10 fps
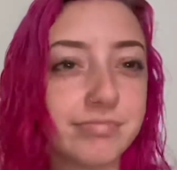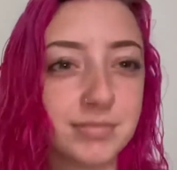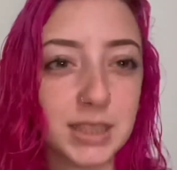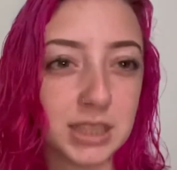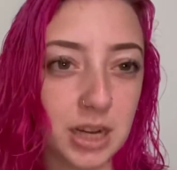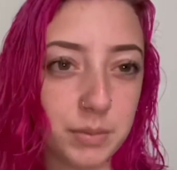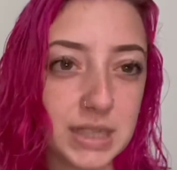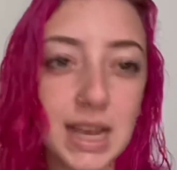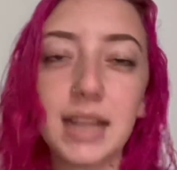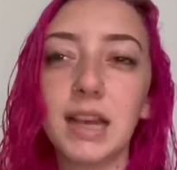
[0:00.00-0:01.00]
gonna be
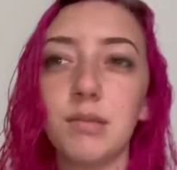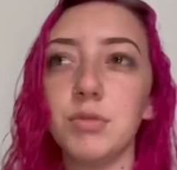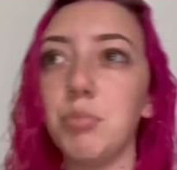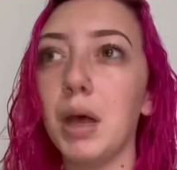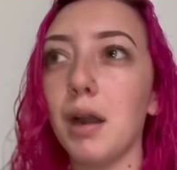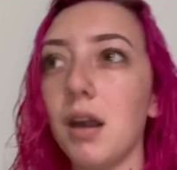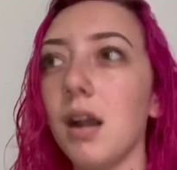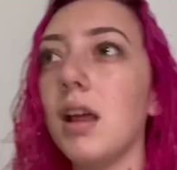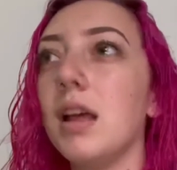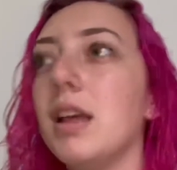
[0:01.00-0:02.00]
10 times
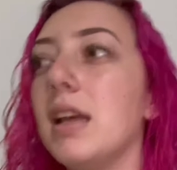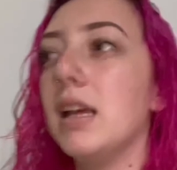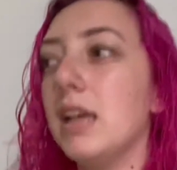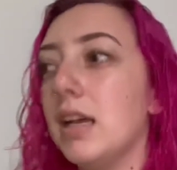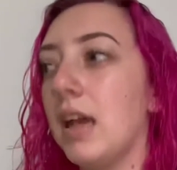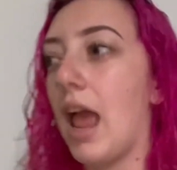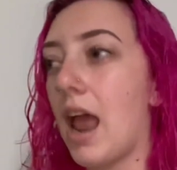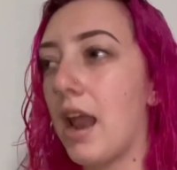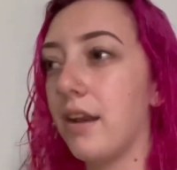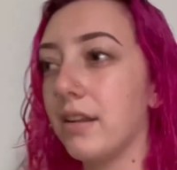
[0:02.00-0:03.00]
better.
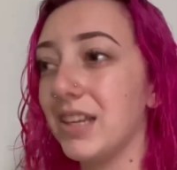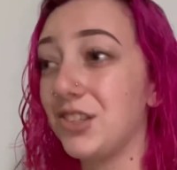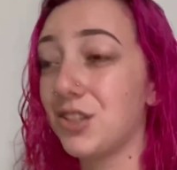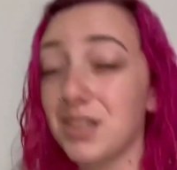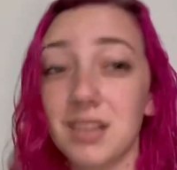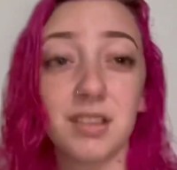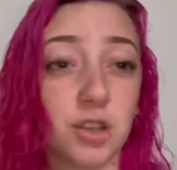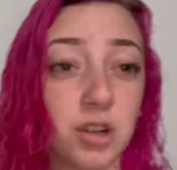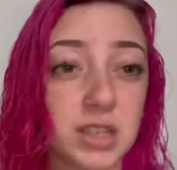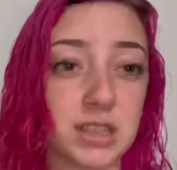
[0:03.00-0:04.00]
And it's just a
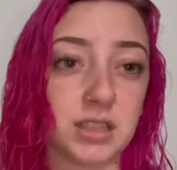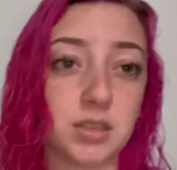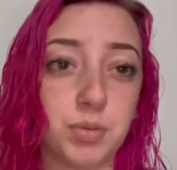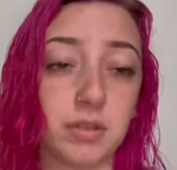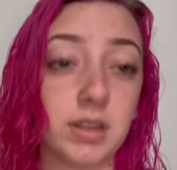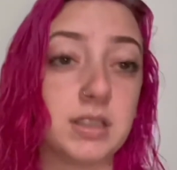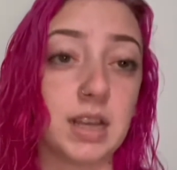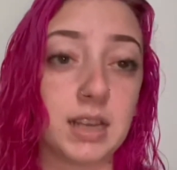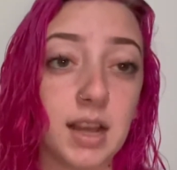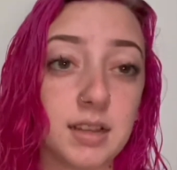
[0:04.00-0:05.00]
learning experience, I
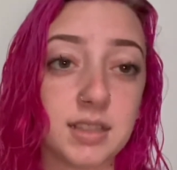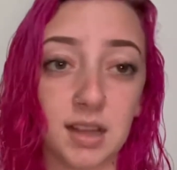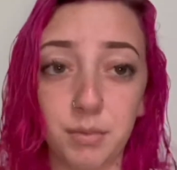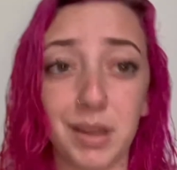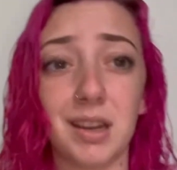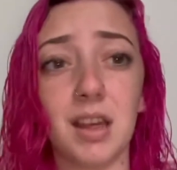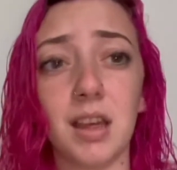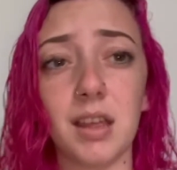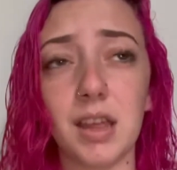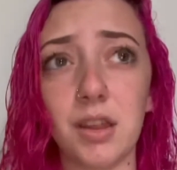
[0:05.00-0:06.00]
guess. I mean,
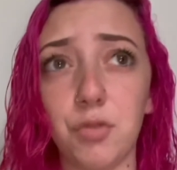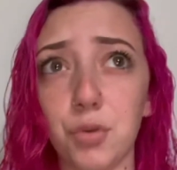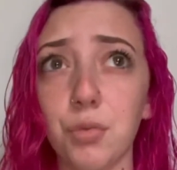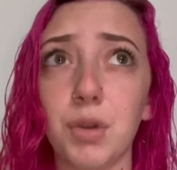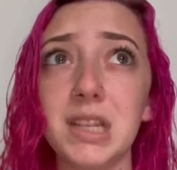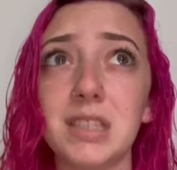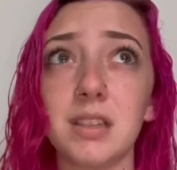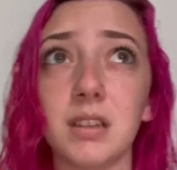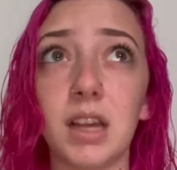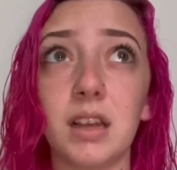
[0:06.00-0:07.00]
if you're
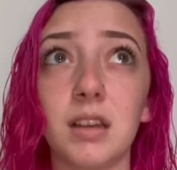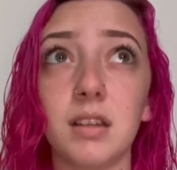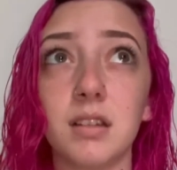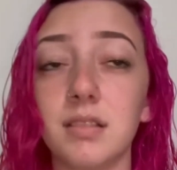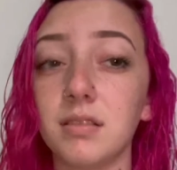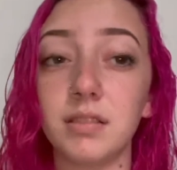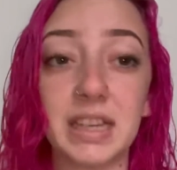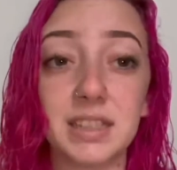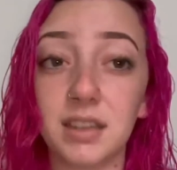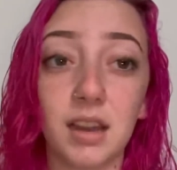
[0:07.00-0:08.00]
racing, like,
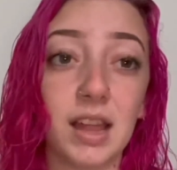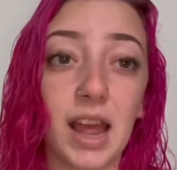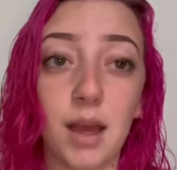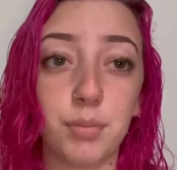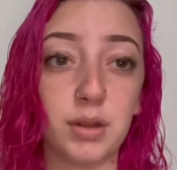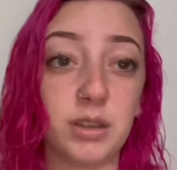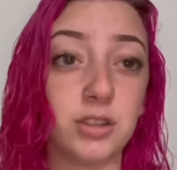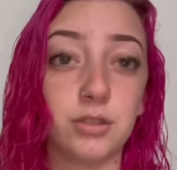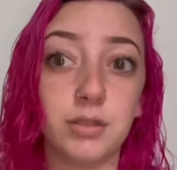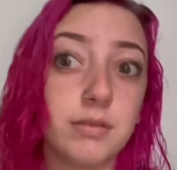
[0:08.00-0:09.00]
it's gonna
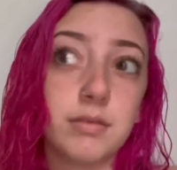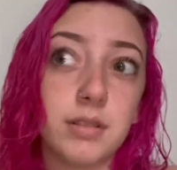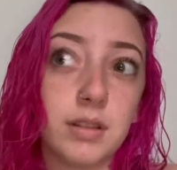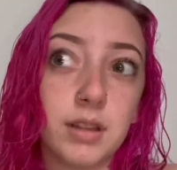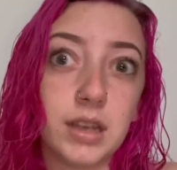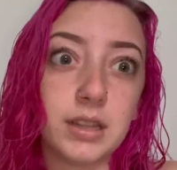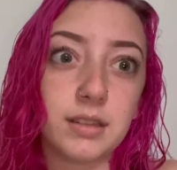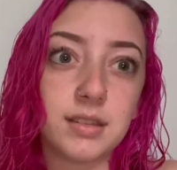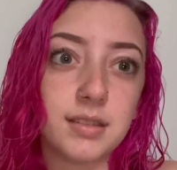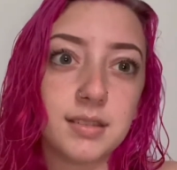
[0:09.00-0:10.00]
happen.
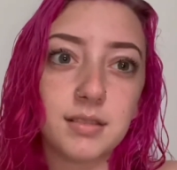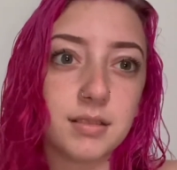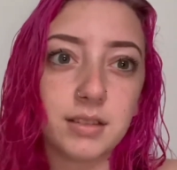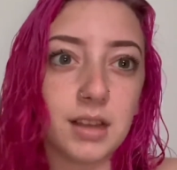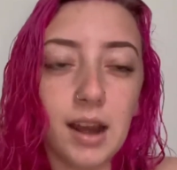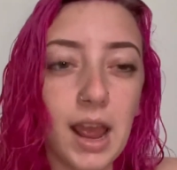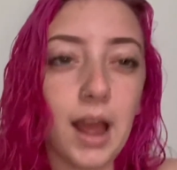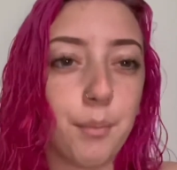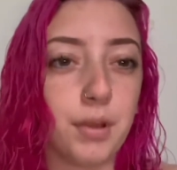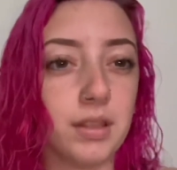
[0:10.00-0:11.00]
It's gonna
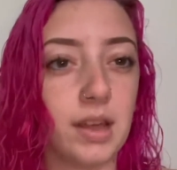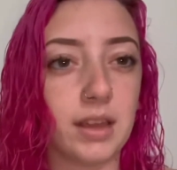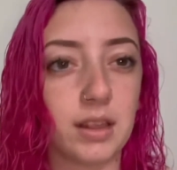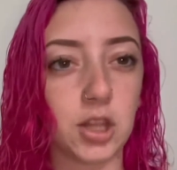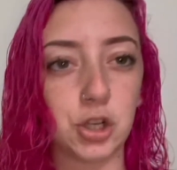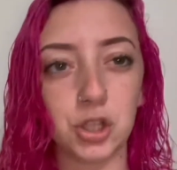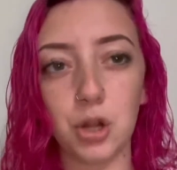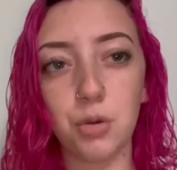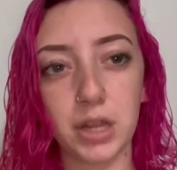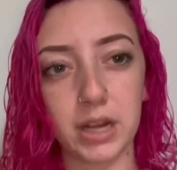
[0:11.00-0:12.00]
happen. Like, there's
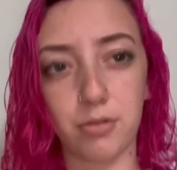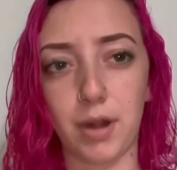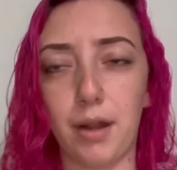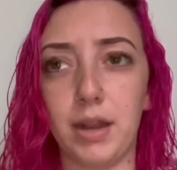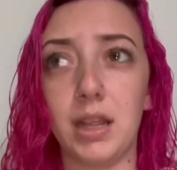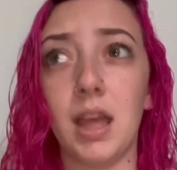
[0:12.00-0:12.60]
no getting around it.